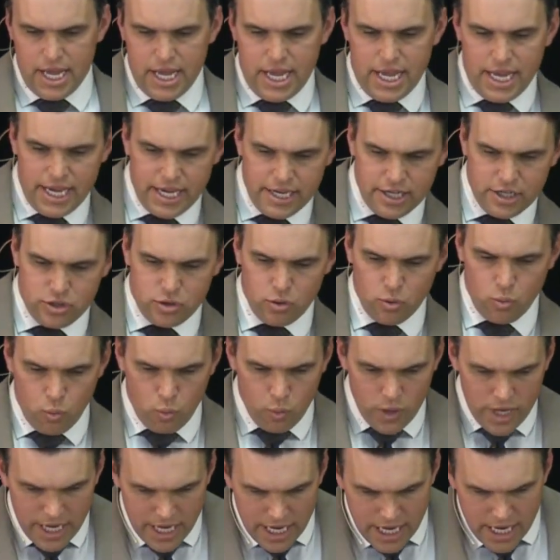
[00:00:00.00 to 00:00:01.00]
is
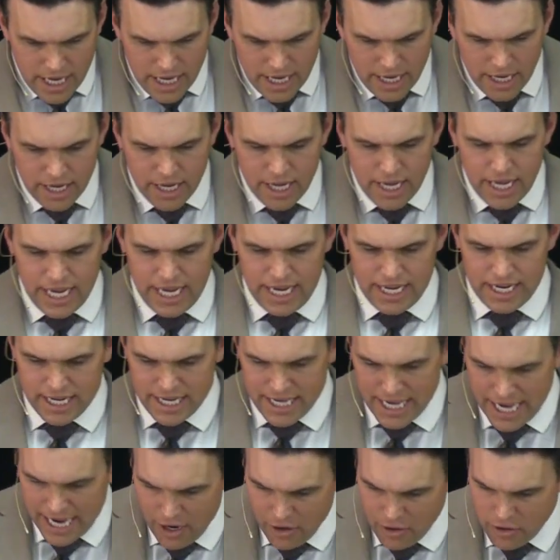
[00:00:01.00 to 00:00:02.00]
we
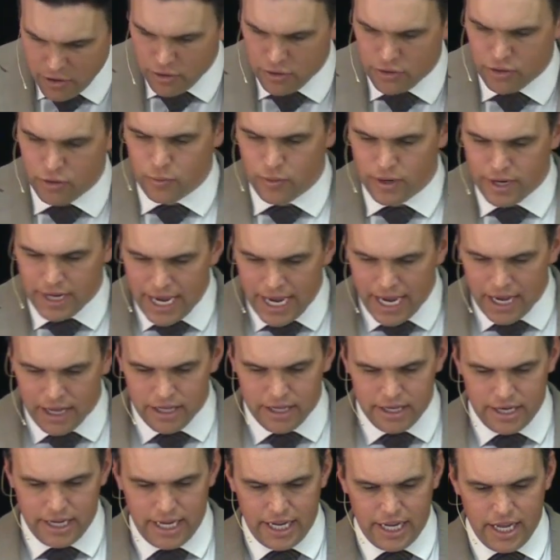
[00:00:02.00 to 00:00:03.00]
encounter the
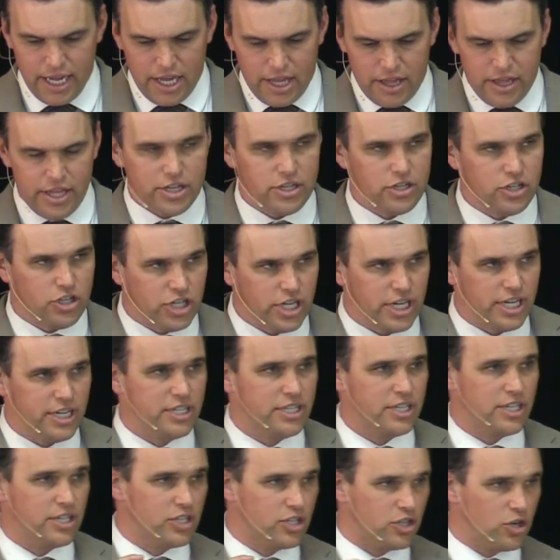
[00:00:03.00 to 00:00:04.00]
reality that
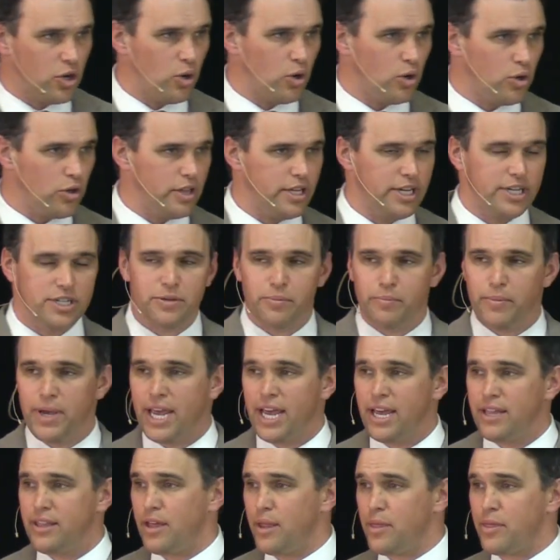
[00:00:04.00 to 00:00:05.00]
Jesus told this
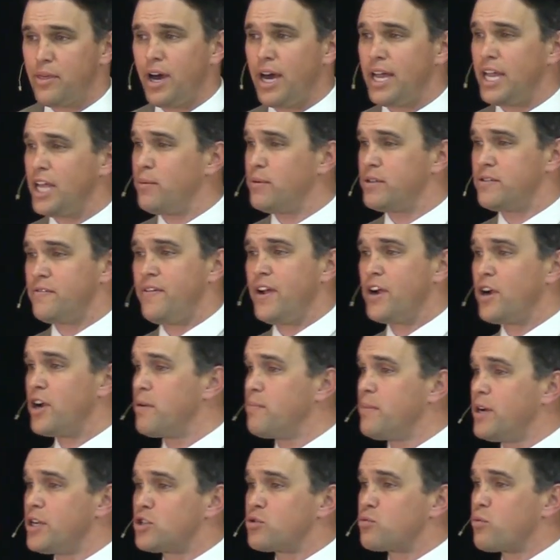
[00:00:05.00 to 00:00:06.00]
man that thought he was very
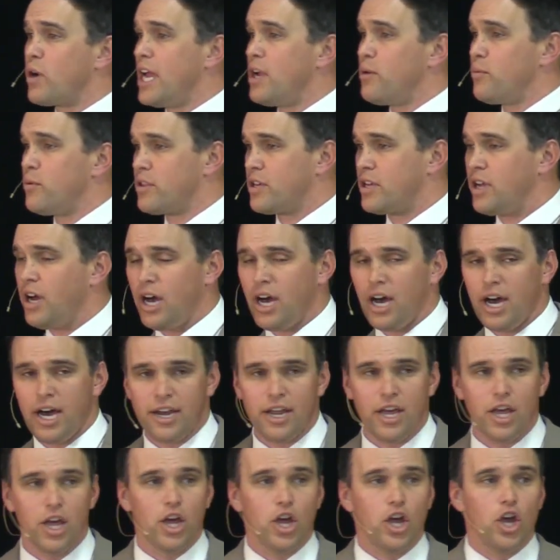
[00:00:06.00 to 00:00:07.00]
much right with God,
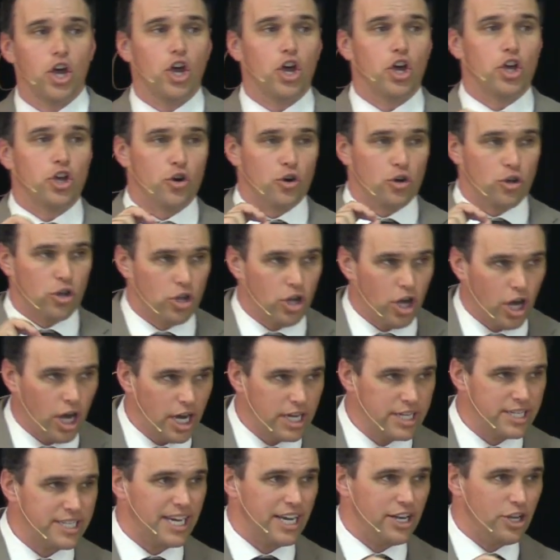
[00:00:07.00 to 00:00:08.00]
you're
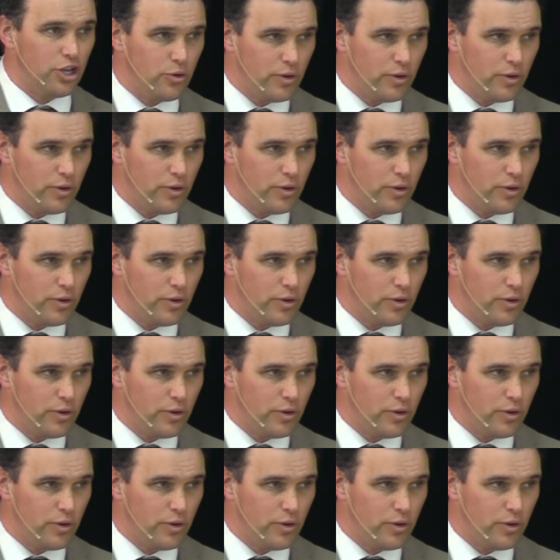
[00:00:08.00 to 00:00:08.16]
lost and you